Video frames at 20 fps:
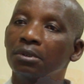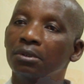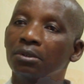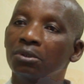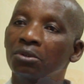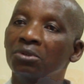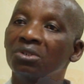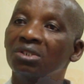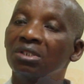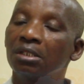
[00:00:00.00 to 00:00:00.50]

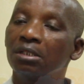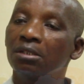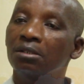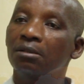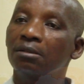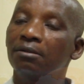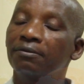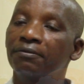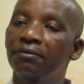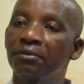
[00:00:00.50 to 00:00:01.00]

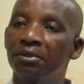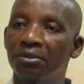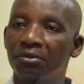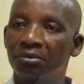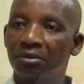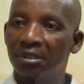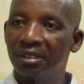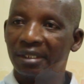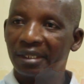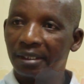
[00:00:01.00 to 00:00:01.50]
Continental Free
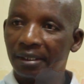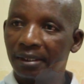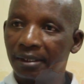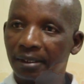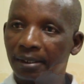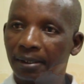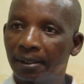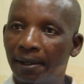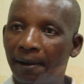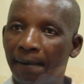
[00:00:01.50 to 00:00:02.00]
Trade
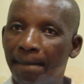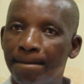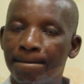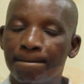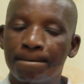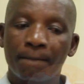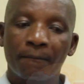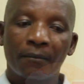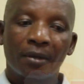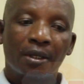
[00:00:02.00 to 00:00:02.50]
Area.
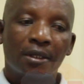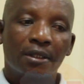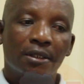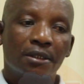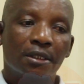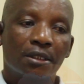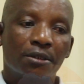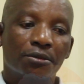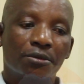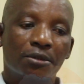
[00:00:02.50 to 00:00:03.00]

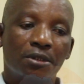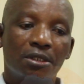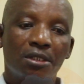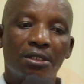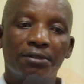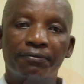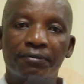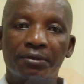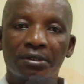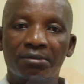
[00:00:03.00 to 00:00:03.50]
Now, the
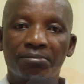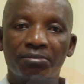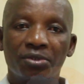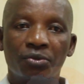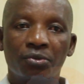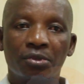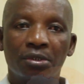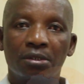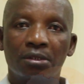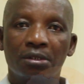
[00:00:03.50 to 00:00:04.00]
difference
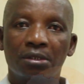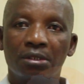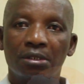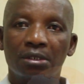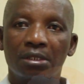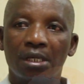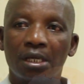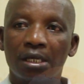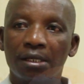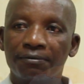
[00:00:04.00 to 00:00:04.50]
between the
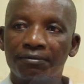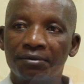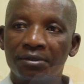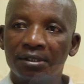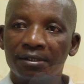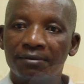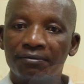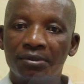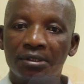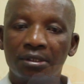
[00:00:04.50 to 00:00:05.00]

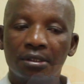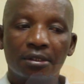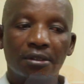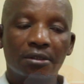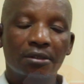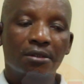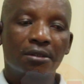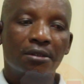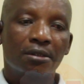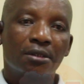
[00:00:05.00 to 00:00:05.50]

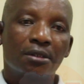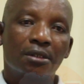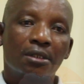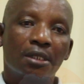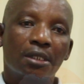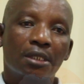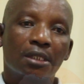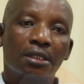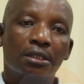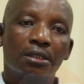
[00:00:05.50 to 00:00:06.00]
AfCFTA
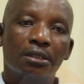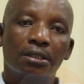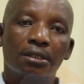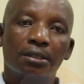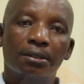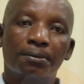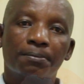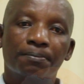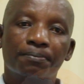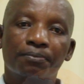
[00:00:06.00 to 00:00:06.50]
and
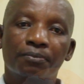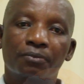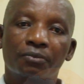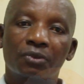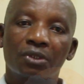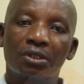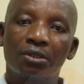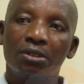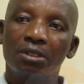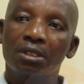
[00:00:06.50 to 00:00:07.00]

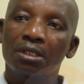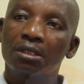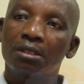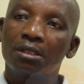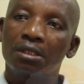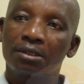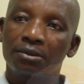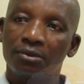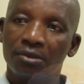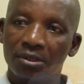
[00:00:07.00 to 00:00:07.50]
the
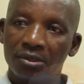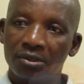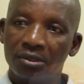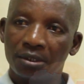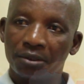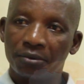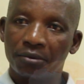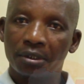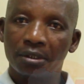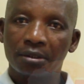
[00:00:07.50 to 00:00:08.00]
other
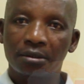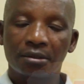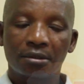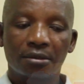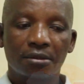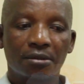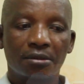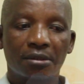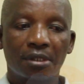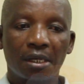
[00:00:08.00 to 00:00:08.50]
existing regs
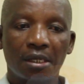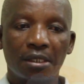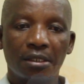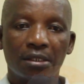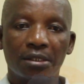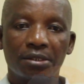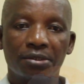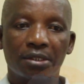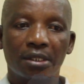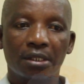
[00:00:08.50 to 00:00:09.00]

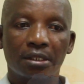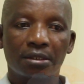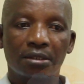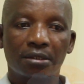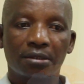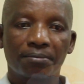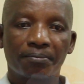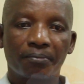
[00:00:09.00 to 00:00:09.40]
is that